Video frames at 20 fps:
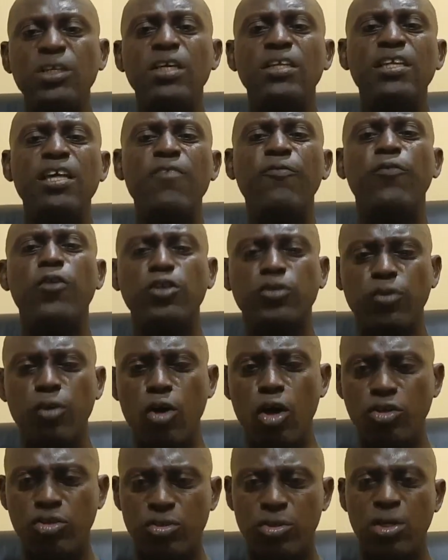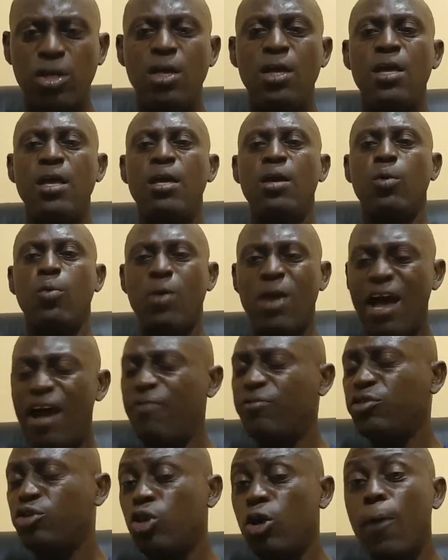Then phosphorus, we
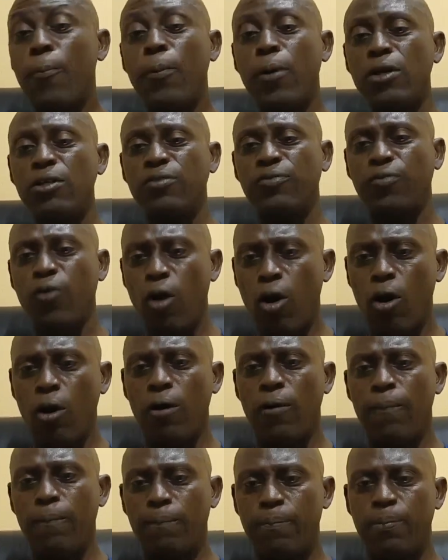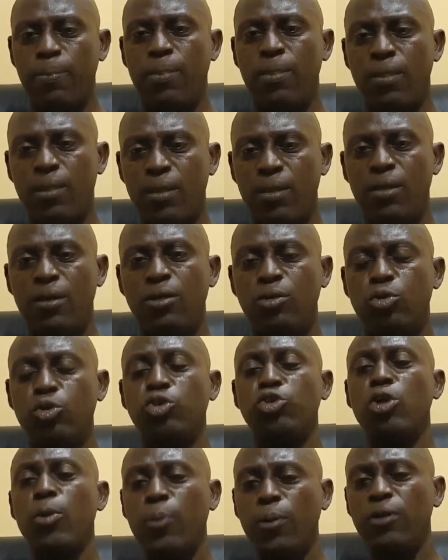have 0.4 to
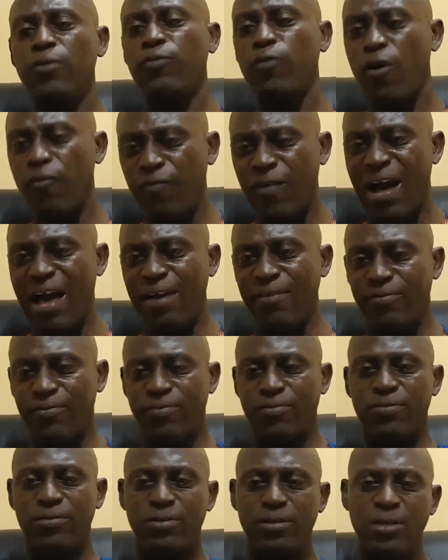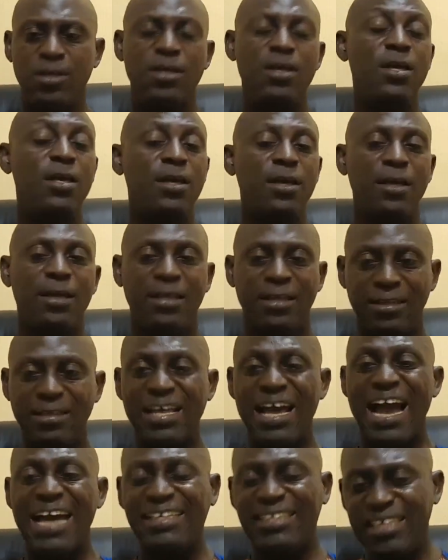0.45.
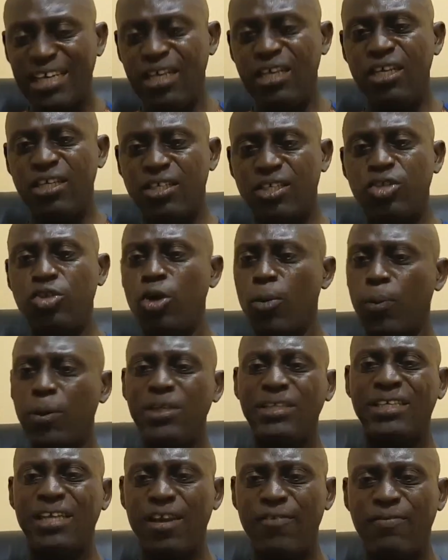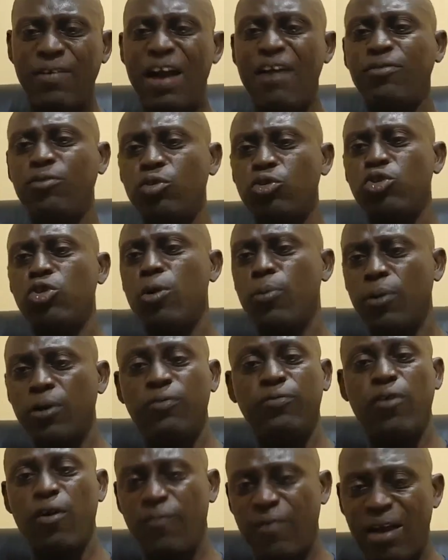The ideal is 0.35 to
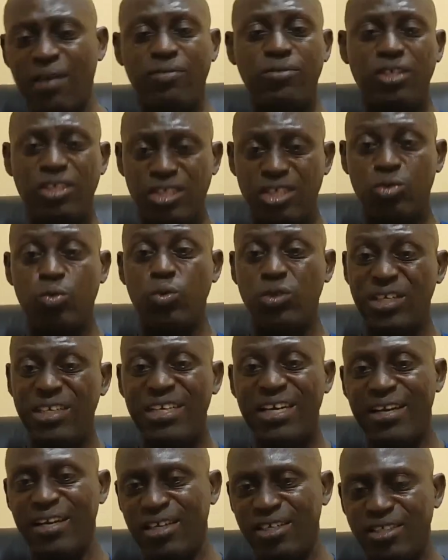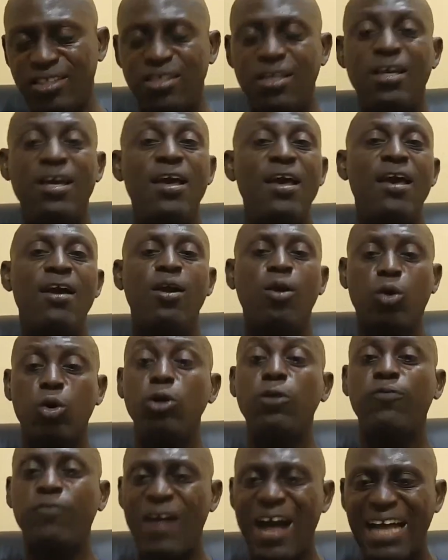0.45. This is within the range.
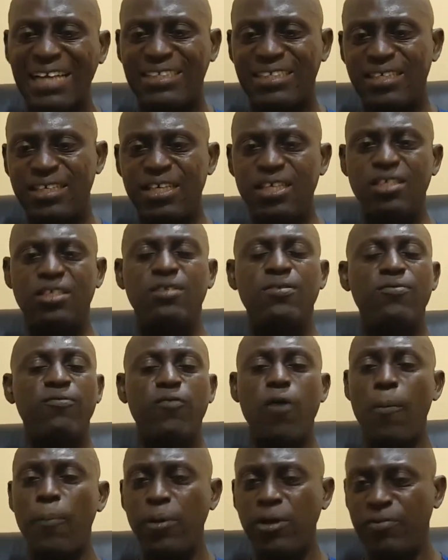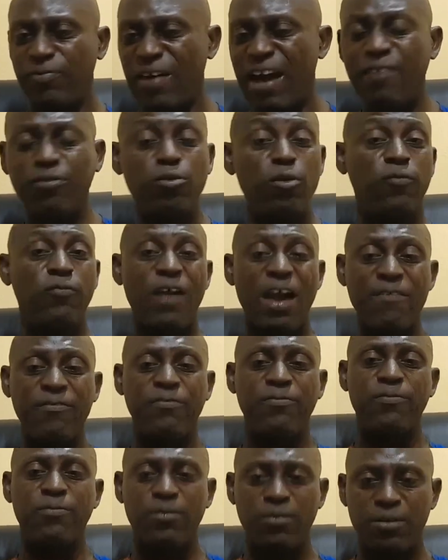Crude fat is 4.5 to
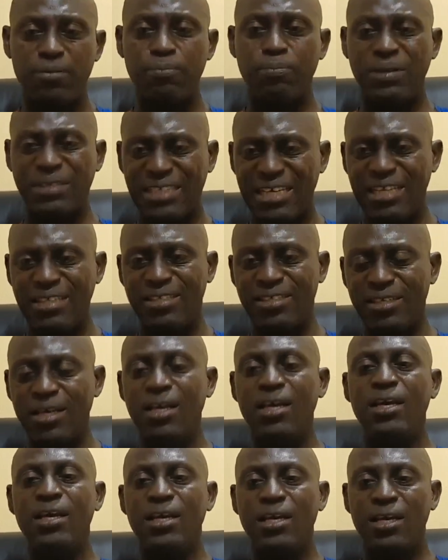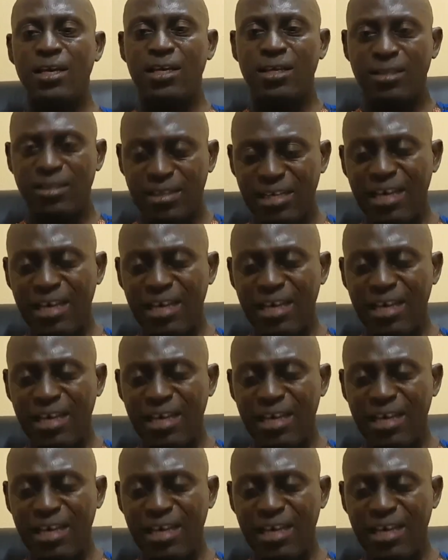5%.